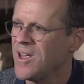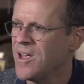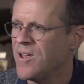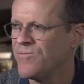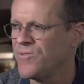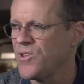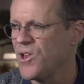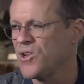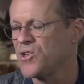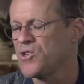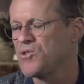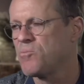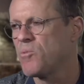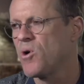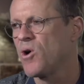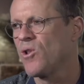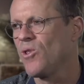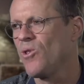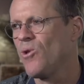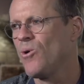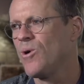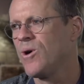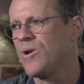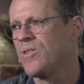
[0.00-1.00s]
If they had a
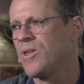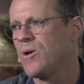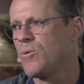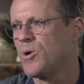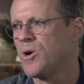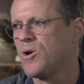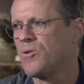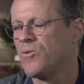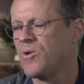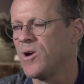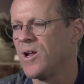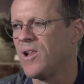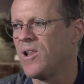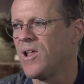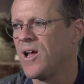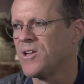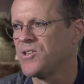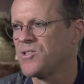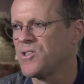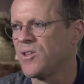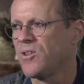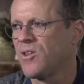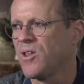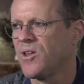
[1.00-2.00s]
smart lawyer, they would have
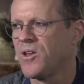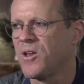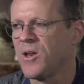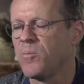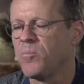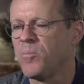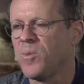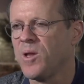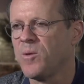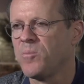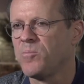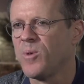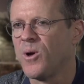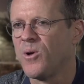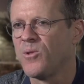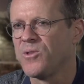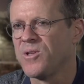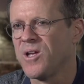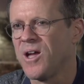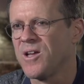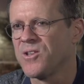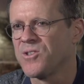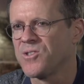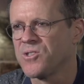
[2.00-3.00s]
realized that they didn't meet both
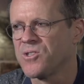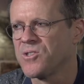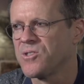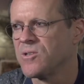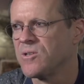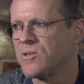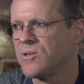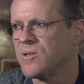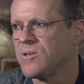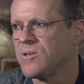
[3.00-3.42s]
tests.